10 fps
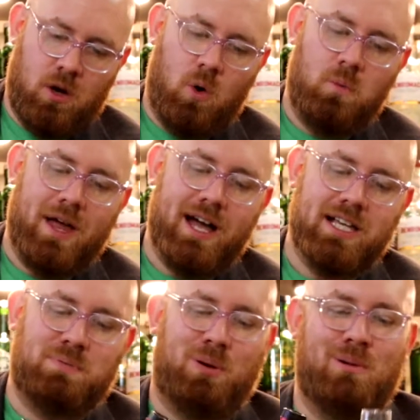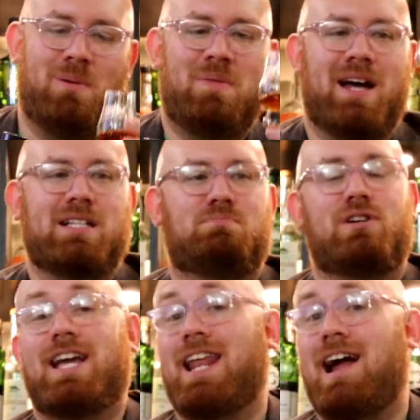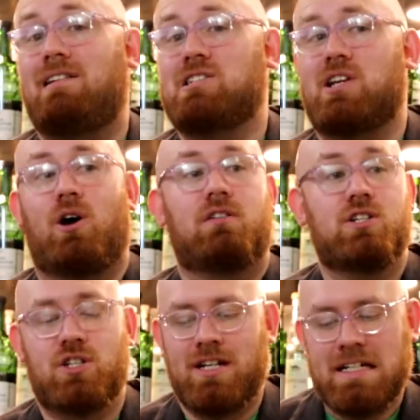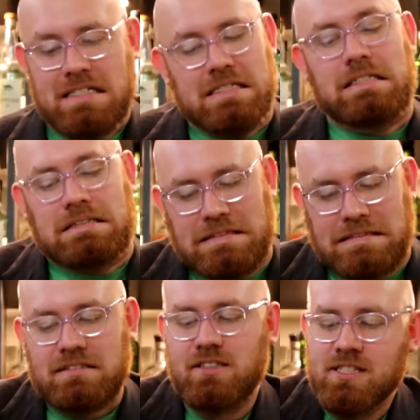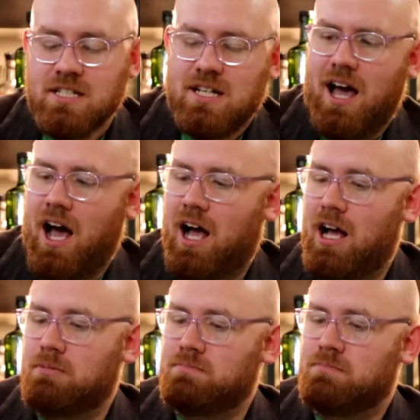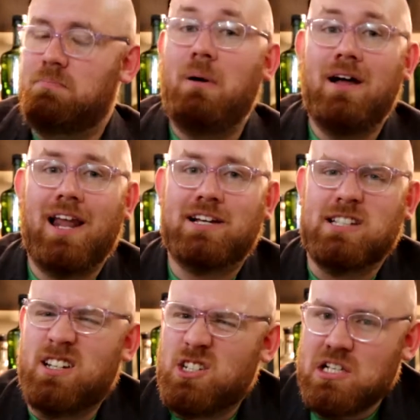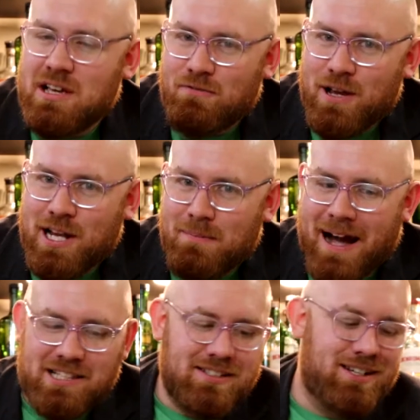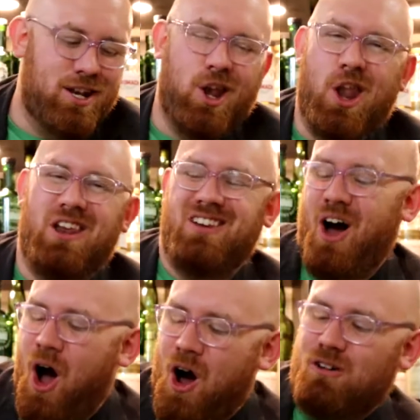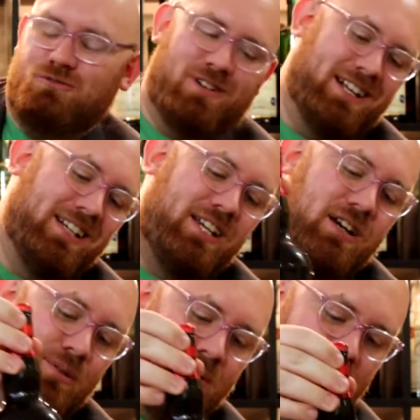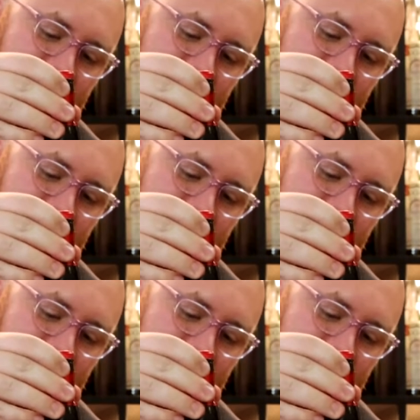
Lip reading: Oh, that is pretty hilariously orange. But like I said, does it really matter? Not really. No.